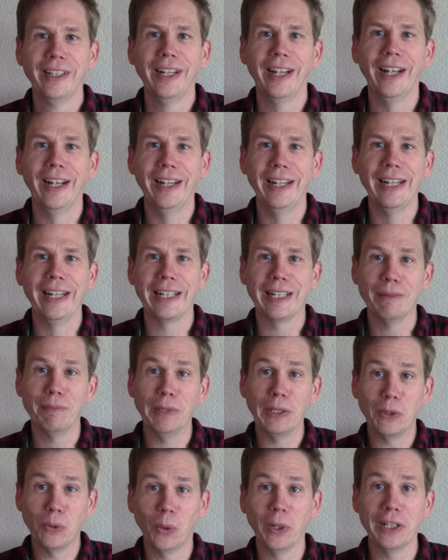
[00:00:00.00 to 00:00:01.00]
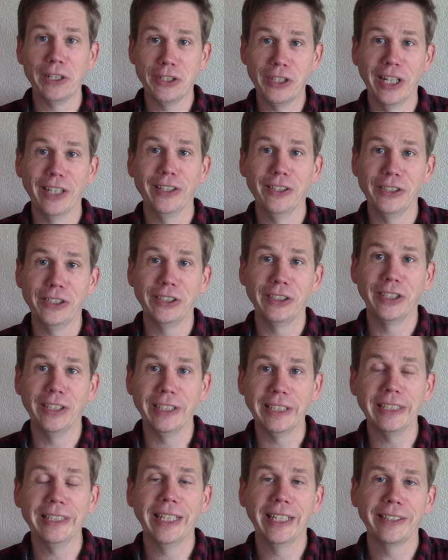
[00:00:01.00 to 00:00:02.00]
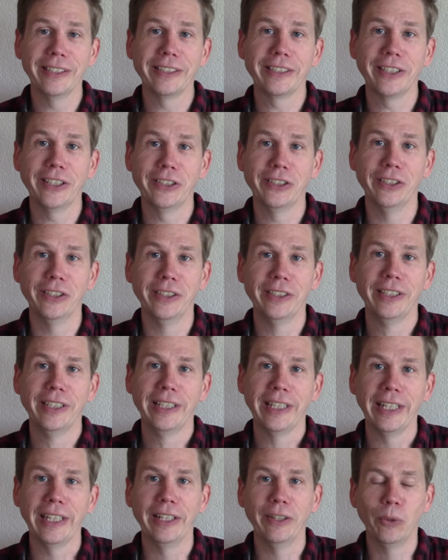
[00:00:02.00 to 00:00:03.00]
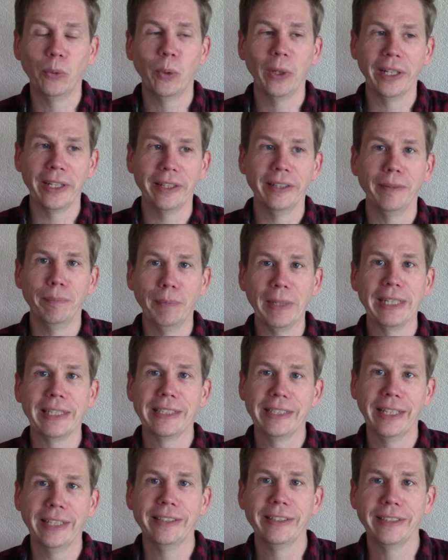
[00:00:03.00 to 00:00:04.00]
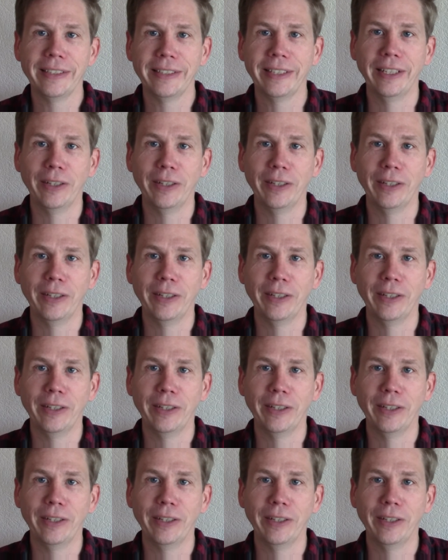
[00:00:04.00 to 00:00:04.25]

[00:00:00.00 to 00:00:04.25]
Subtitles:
it can be quite challenging to lead that discussion in a way that makes sense,